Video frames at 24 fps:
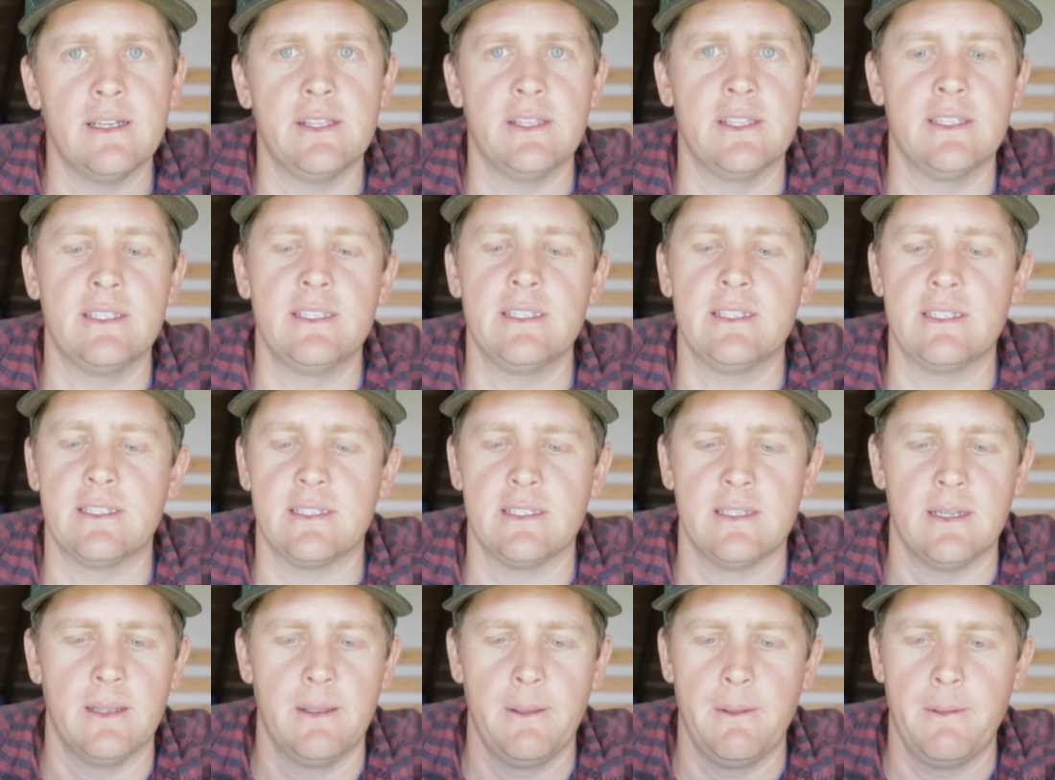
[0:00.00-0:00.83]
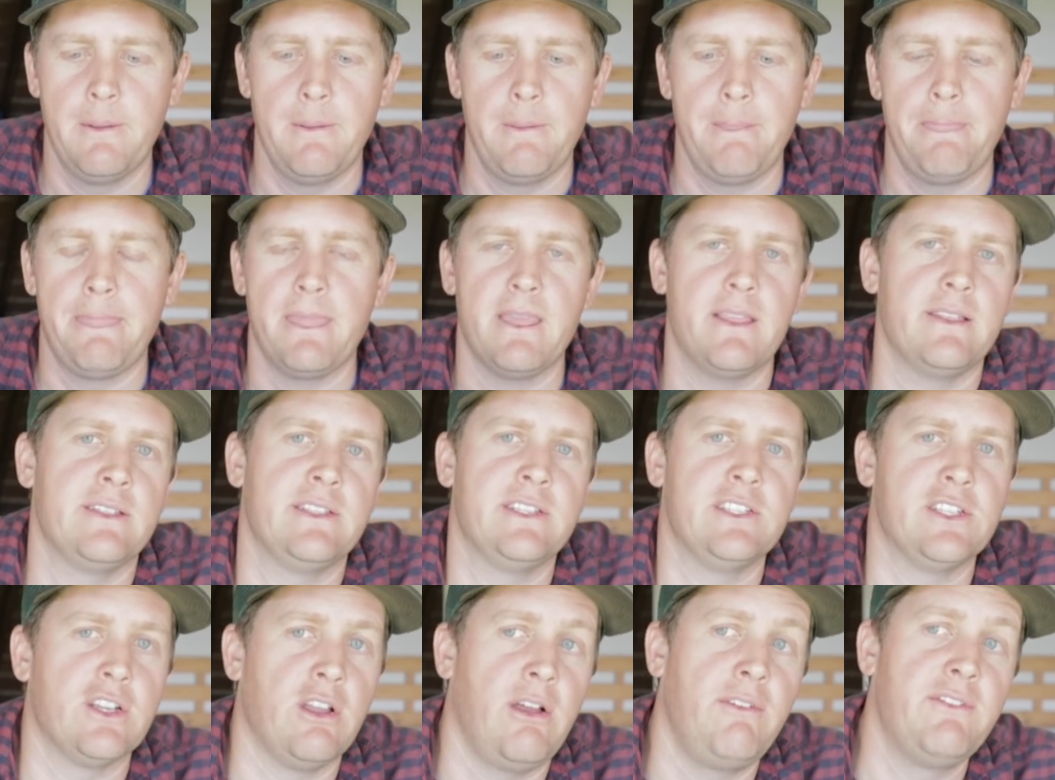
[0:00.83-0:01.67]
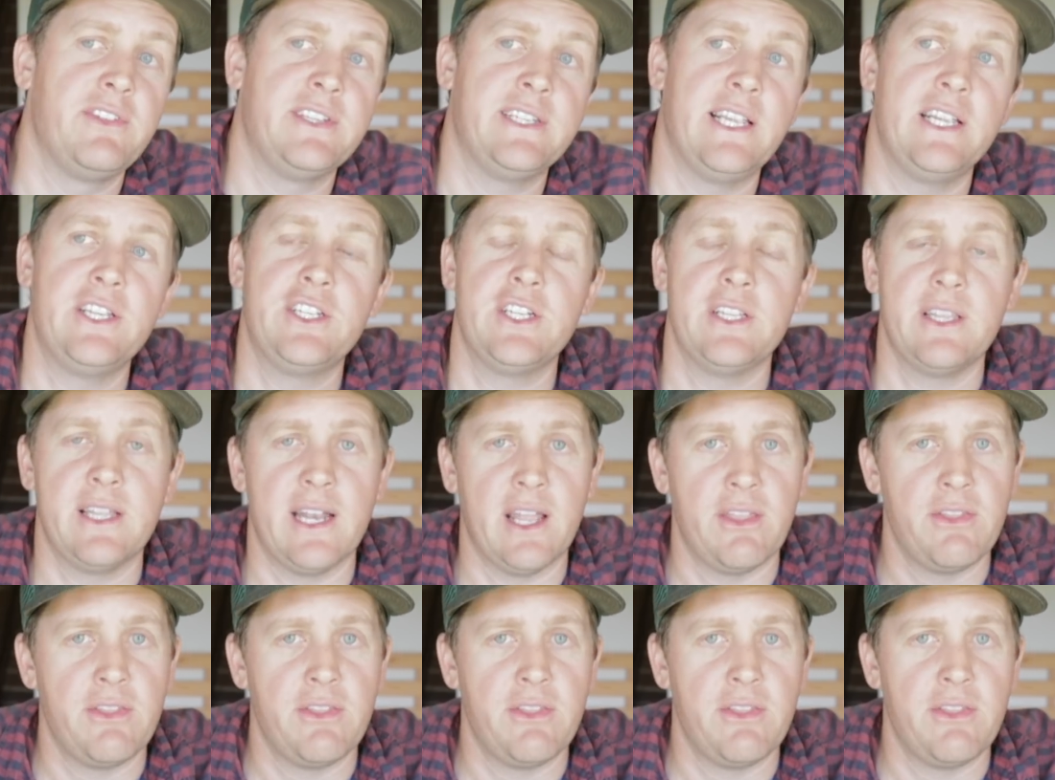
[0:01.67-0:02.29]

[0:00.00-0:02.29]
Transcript: This is a conversation that